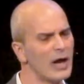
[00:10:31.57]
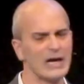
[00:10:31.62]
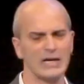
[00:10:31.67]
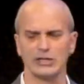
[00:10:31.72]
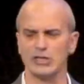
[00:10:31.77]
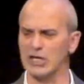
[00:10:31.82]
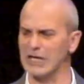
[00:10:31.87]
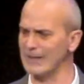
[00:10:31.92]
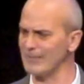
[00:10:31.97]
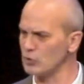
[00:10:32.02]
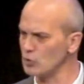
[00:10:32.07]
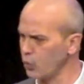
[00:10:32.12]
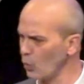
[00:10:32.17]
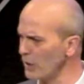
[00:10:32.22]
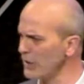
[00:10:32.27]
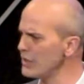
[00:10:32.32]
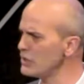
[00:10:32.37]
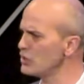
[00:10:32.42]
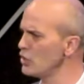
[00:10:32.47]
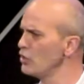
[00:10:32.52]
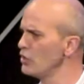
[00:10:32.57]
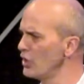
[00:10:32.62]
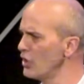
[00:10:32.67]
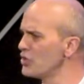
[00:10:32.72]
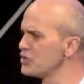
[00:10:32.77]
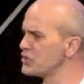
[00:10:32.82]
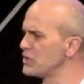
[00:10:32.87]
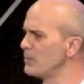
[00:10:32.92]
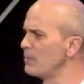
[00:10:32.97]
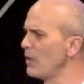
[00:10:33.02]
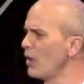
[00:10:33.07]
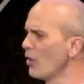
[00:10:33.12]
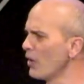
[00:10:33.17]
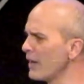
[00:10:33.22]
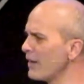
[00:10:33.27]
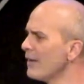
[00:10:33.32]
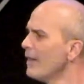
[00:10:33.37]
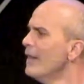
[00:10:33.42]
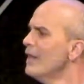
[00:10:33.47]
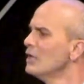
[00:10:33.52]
It took him 22 years to build it,